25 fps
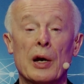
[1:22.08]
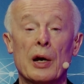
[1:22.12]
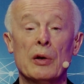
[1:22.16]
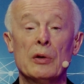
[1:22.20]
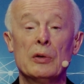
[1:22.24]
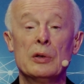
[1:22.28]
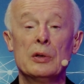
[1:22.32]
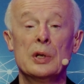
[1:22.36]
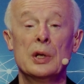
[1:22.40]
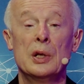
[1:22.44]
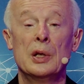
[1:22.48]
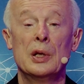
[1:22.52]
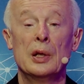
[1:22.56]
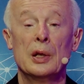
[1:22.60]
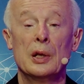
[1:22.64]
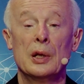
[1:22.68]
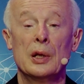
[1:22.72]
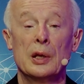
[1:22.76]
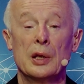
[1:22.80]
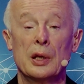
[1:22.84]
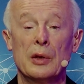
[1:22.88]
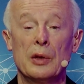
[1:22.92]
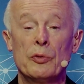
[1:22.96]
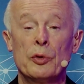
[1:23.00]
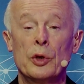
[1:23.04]
now.
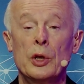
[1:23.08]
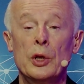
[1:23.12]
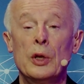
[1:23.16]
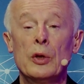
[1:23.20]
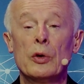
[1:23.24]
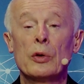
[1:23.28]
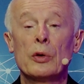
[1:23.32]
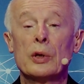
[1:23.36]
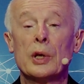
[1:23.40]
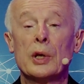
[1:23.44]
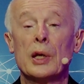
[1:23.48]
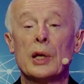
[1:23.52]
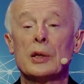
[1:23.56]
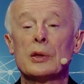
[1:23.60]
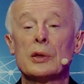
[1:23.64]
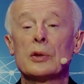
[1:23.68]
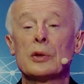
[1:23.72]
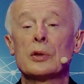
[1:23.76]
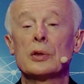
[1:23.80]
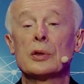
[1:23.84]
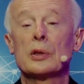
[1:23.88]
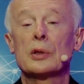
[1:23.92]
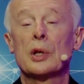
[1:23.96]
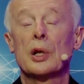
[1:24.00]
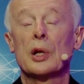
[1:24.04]
If we look
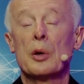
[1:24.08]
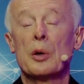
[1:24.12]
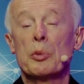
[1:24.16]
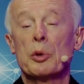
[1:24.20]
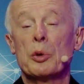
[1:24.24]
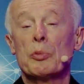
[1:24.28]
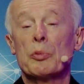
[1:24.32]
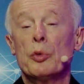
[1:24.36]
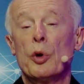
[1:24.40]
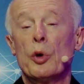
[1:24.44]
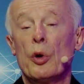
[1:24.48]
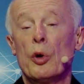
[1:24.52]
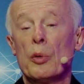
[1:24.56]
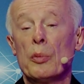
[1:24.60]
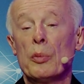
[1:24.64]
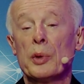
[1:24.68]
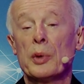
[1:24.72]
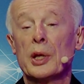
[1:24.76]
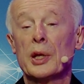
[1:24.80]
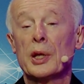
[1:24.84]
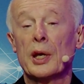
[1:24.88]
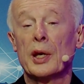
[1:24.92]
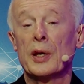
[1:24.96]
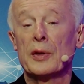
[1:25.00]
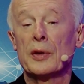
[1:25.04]
at global
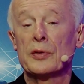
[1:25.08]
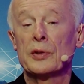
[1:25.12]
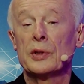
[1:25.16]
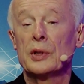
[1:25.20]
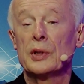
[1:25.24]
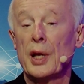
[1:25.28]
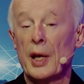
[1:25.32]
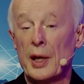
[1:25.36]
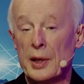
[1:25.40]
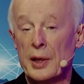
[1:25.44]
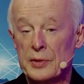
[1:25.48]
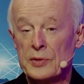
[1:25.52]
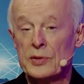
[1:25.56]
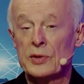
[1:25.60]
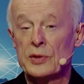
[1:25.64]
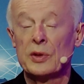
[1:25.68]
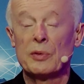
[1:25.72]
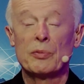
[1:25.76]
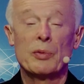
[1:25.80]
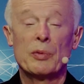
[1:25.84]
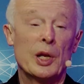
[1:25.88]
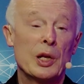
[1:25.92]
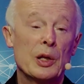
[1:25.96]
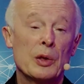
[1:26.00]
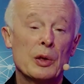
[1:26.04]
warming as it has
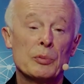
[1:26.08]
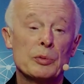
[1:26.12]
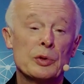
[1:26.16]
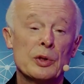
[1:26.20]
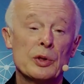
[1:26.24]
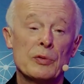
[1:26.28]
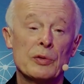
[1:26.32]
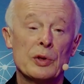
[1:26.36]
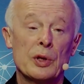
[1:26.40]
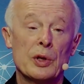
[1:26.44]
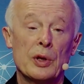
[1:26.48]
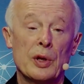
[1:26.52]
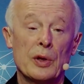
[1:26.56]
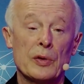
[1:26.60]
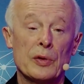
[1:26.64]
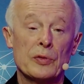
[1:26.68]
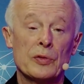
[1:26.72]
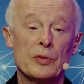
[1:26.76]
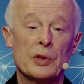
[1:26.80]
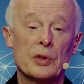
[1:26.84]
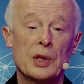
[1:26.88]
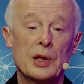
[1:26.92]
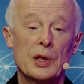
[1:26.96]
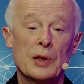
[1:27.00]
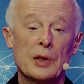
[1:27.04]
developed over the
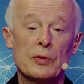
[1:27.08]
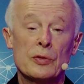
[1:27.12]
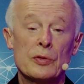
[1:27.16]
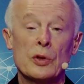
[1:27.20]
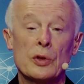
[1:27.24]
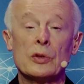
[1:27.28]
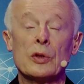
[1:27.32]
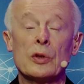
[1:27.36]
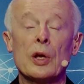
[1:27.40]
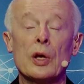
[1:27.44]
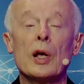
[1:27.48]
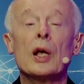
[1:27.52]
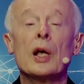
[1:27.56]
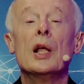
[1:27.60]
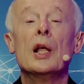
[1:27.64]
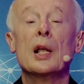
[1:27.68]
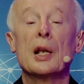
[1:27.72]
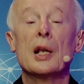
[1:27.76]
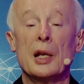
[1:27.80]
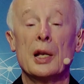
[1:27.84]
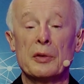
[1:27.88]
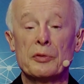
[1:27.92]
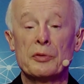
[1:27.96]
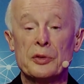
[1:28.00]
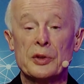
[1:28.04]
last years, on the
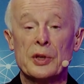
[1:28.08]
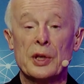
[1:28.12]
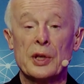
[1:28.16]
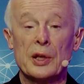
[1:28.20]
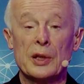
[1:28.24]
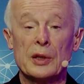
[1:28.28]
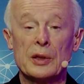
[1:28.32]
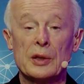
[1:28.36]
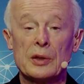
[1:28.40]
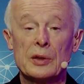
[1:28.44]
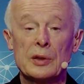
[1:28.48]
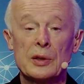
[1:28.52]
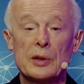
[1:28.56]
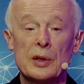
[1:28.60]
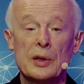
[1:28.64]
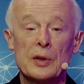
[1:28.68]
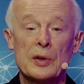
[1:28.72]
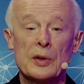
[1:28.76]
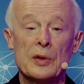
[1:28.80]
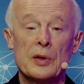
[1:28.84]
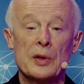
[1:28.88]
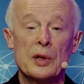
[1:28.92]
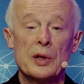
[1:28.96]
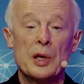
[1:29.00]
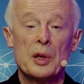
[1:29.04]
left-hand
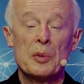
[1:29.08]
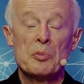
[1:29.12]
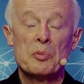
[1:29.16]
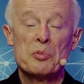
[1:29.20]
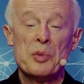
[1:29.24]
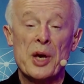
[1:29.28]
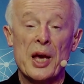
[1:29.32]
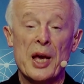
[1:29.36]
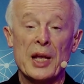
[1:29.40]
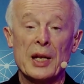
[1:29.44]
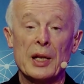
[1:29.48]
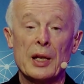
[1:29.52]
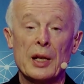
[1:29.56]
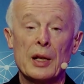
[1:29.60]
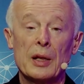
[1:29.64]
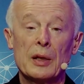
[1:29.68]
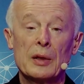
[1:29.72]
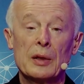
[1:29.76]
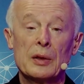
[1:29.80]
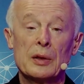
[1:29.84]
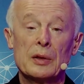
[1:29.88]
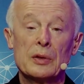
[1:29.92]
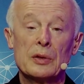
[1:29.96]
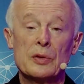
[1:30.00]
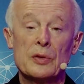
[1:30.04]

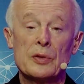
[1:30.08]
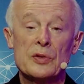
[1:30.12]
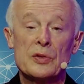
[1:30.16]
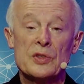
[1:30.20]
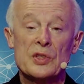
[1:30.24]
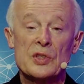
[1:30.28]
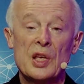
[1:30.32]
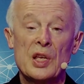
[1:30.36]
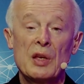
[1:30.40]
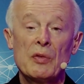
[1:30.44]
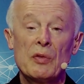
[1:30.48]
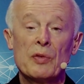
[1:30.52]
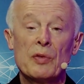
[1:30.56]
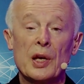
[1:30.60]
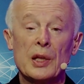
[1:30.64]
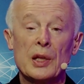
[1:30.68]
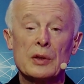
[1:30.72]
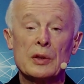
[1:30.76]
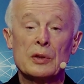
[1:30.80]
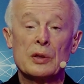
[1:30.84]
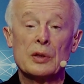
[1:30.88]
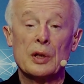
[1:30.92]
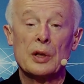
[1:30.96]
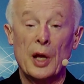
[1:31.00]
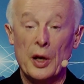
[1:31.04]
panel, you see
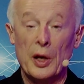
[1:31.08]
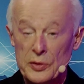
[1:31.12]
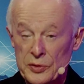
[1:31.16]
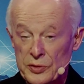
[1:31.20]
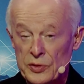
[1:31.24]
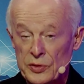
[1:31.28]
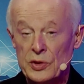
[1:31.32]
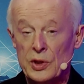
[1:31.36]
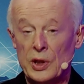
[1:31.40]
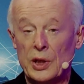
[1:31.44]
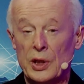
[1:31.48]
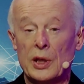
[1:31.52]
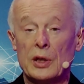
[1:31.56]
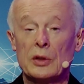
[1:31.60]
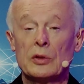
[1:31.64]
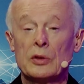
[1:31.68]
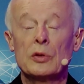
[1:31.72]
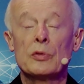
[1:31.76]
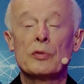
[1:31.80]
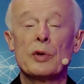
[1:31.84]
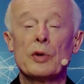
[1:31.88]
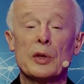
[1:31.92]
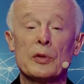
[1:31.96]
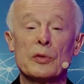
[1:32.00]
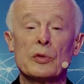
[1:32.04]
that last year,
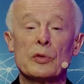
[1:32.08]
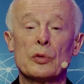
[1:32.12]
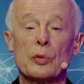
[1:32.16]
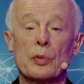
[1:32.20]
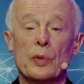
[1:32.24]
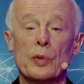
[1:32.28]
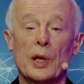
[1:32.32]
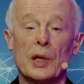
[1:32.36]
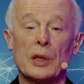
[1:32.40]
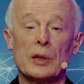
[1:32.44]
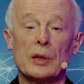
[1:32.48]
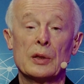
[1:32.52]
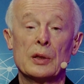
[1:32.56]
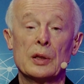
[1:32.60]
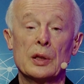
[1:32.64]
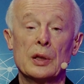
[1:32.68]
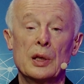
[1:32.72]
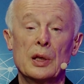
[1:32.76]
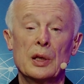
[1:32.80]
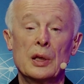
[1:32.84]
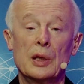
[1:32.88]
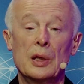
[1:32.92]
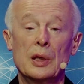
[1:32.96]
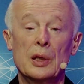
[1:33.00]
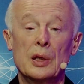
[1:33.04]

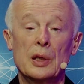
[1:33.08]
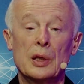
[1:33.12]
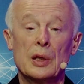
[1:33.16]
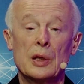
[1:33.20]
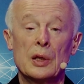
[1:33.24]
2020,